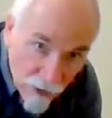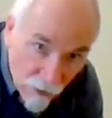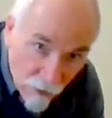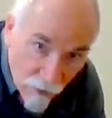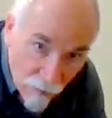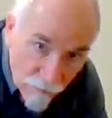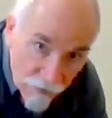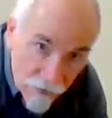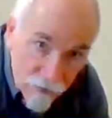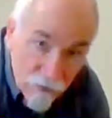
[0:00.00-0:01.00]
my
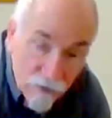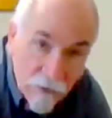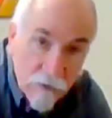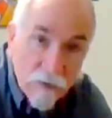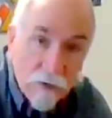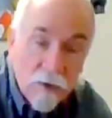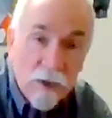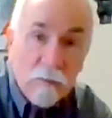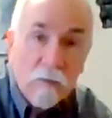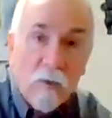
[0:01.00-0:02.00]
arms,
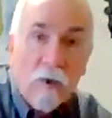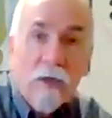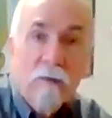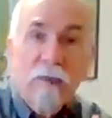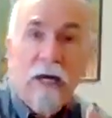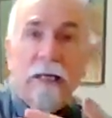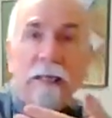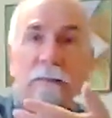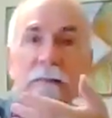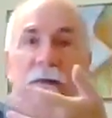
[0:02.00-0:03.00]
and bring them
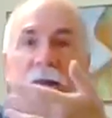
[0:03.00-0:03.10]
back up.